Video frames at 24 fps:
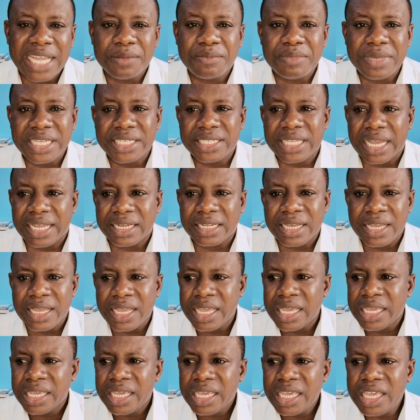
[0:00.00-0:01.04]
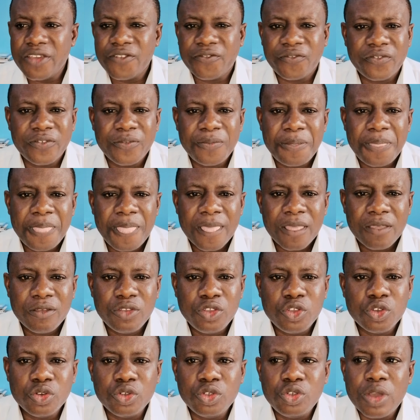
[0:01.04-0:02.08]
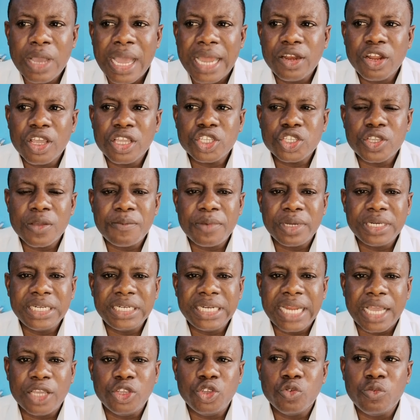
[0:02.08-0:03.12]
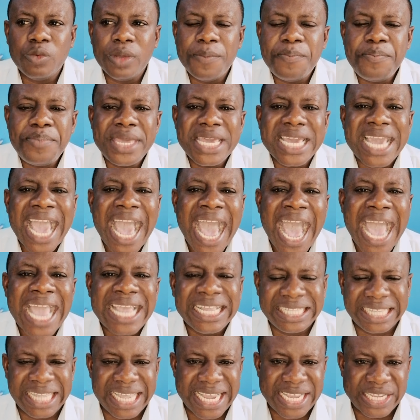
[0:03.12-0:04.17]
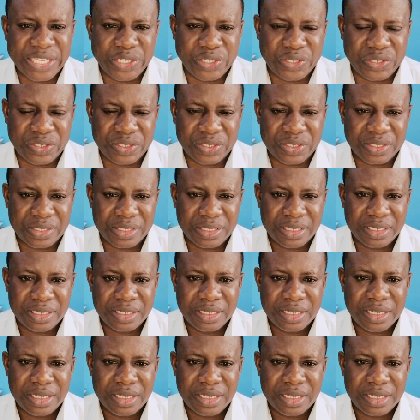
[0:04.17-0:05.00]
That means that if you are not somebody that you will pick high things.